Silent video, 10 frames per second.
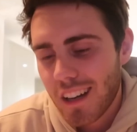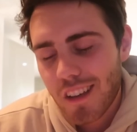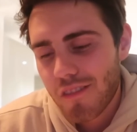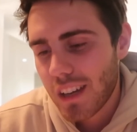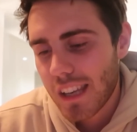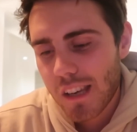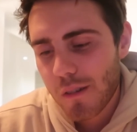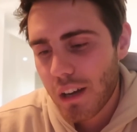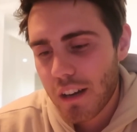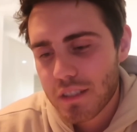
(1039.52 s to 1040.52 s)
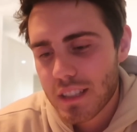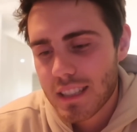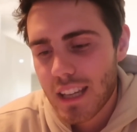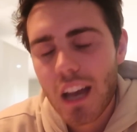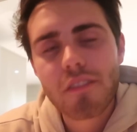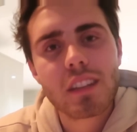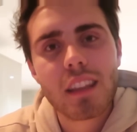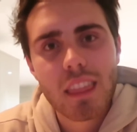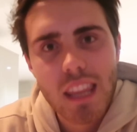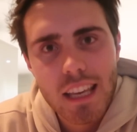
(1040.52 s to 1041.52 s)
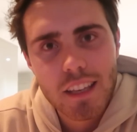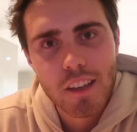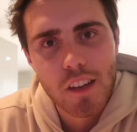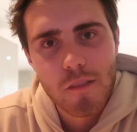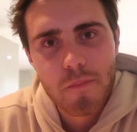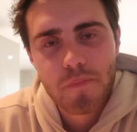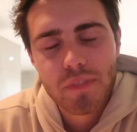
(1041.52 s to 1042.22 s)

I don't really know what else to say other than thank you.